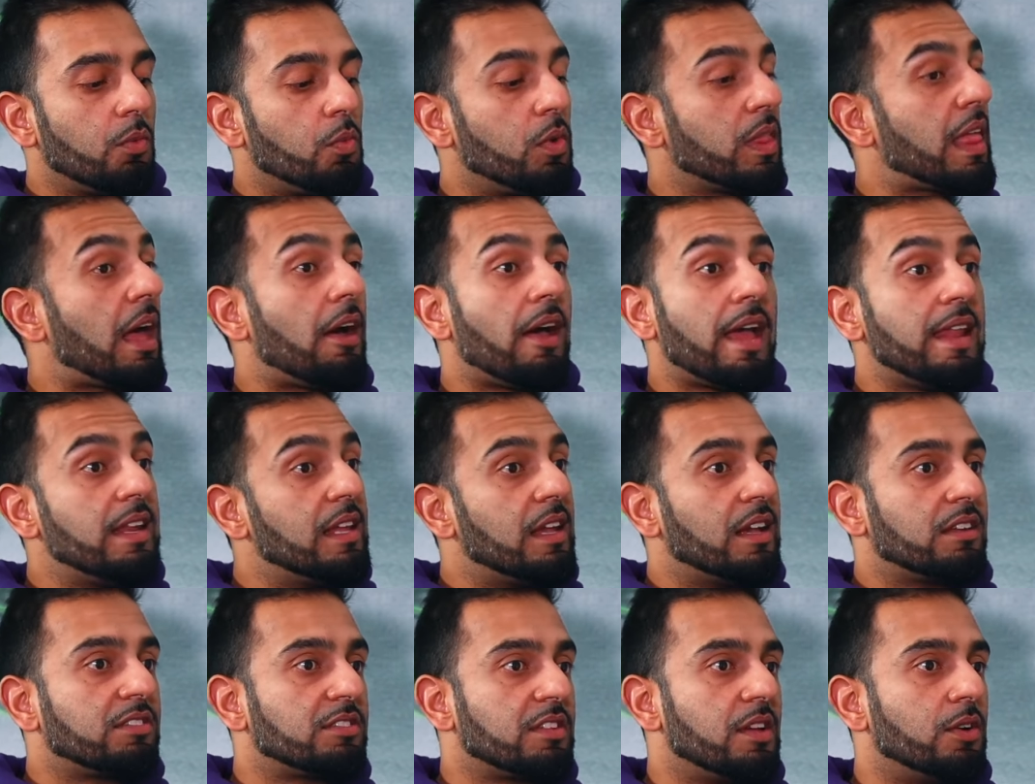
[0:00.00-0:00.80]
without
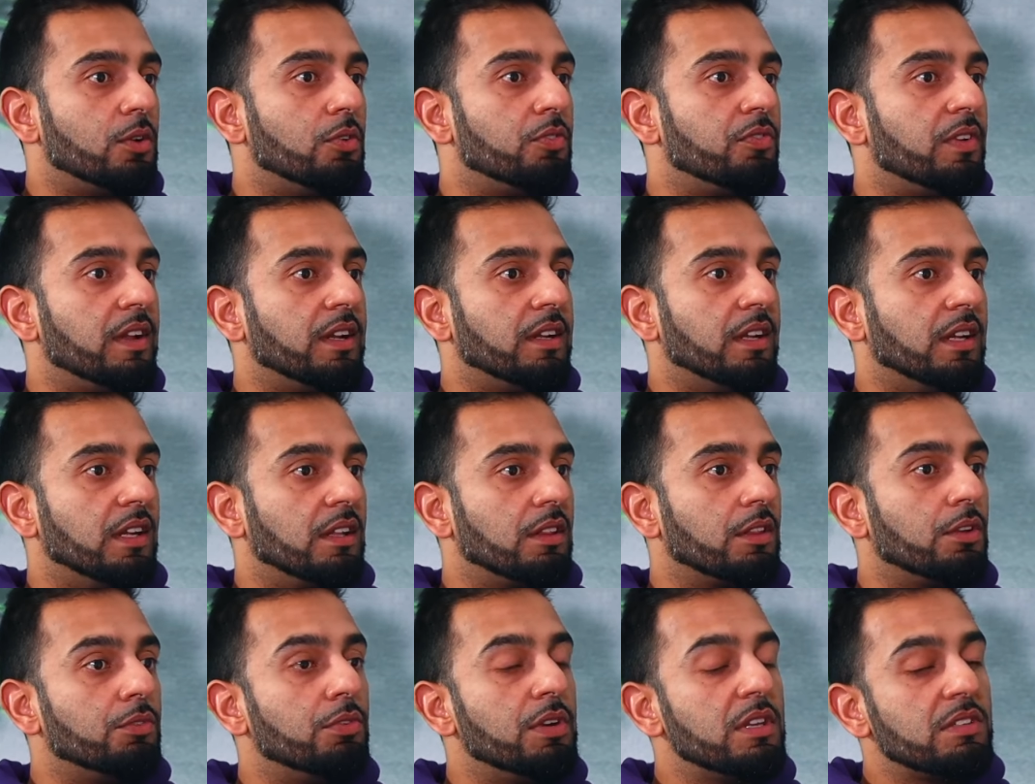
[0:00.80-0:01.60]
any external
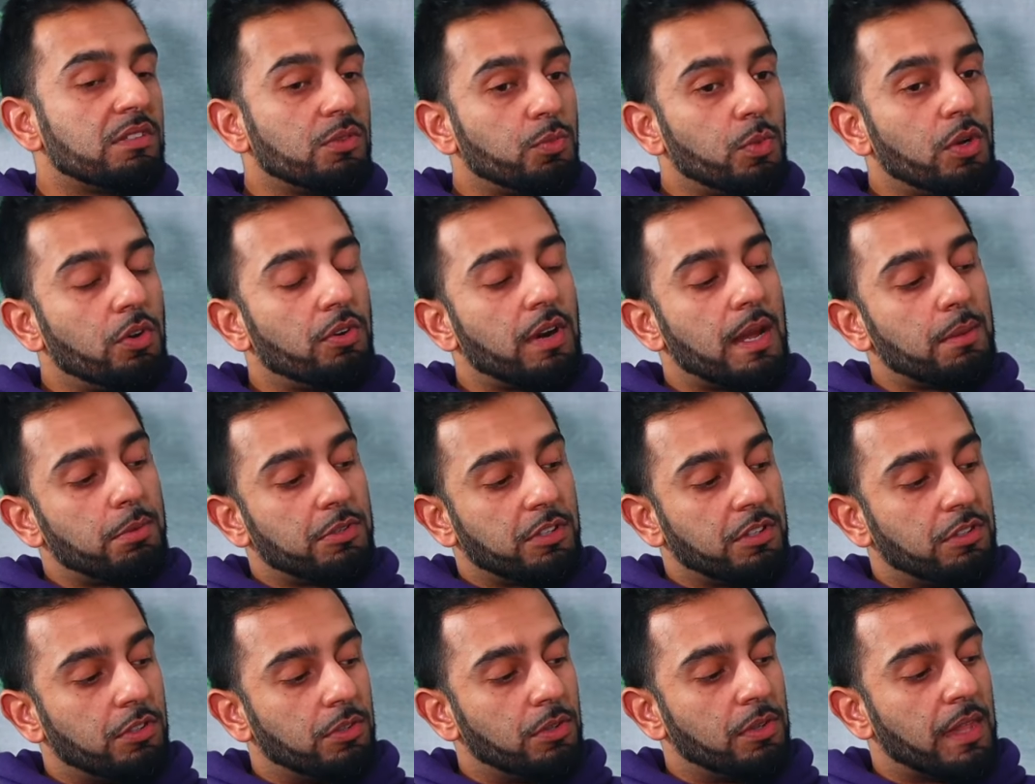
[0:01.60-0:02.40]
funding. The reason we were
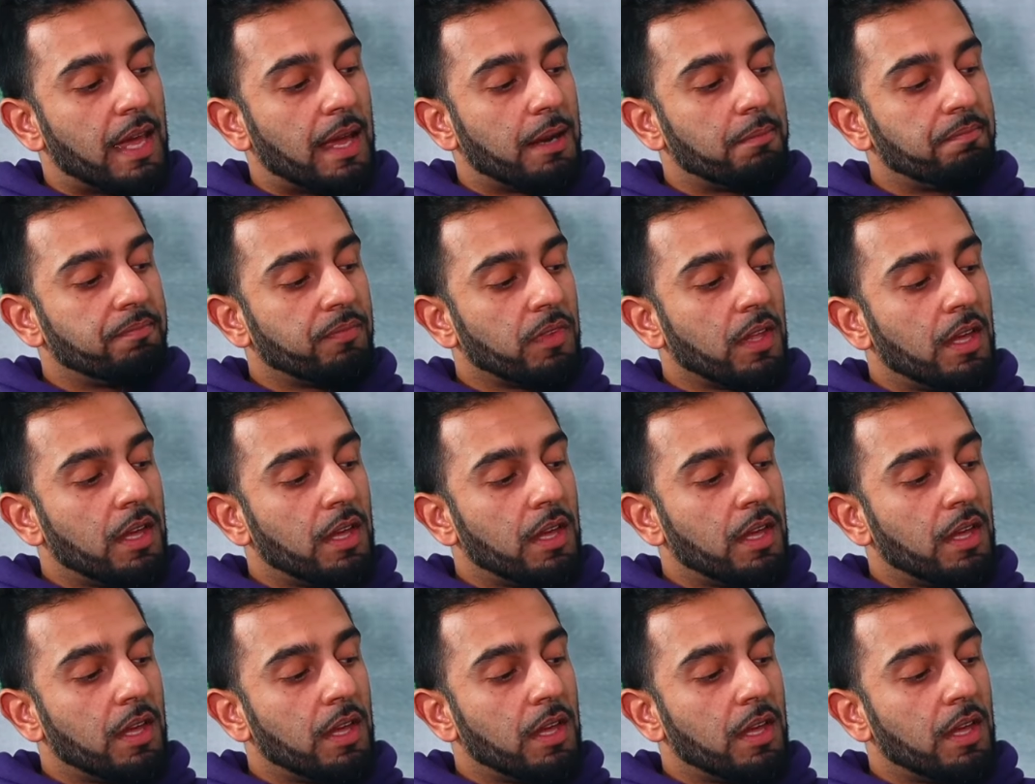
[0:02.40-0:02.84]
able to do that